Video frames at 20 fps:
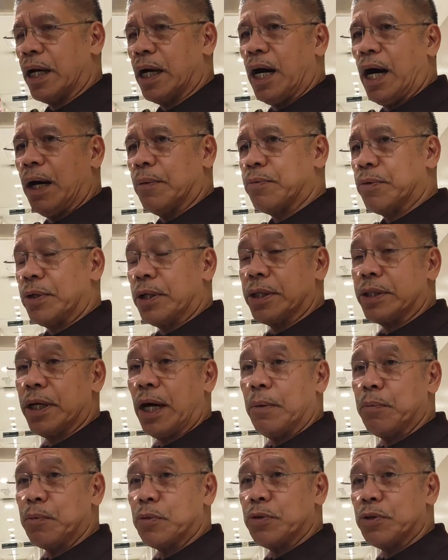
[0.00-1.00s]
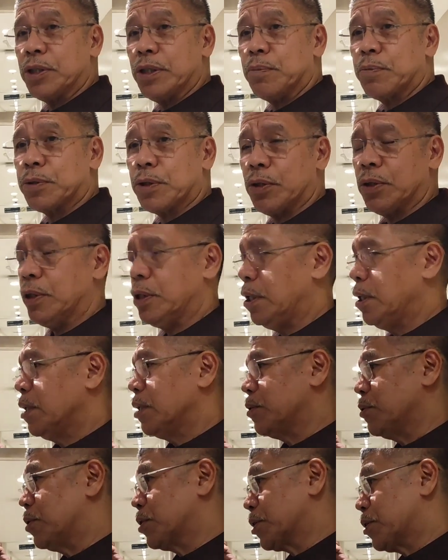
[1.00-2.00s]
after the championship. So
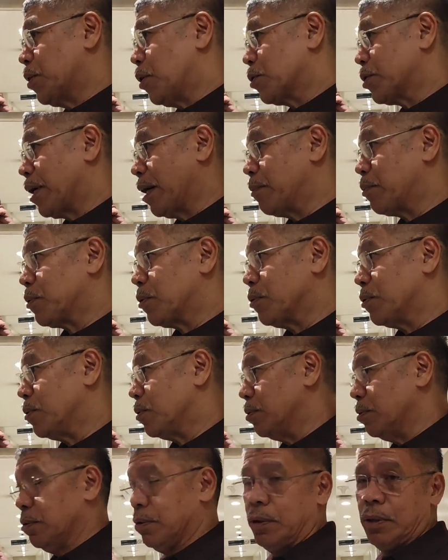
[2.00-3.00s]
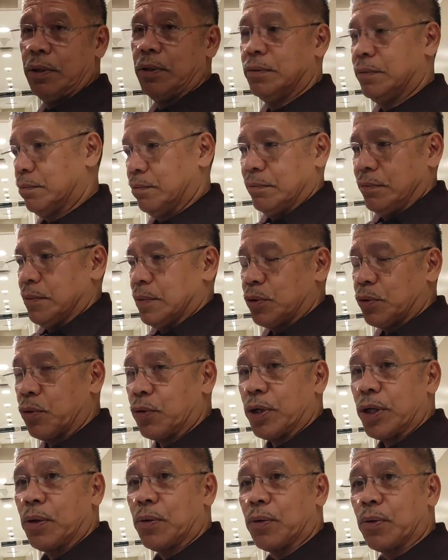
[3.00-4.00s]
there's no time to
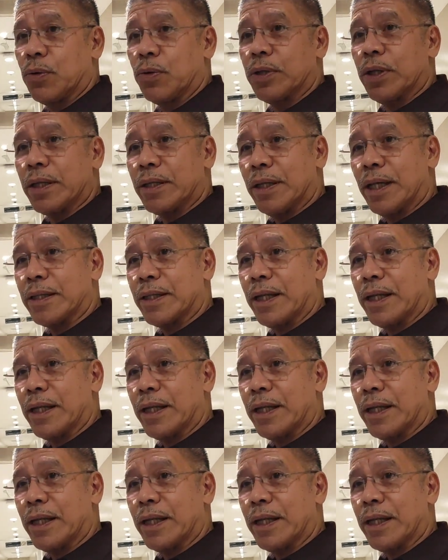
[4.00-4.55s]
recruit at the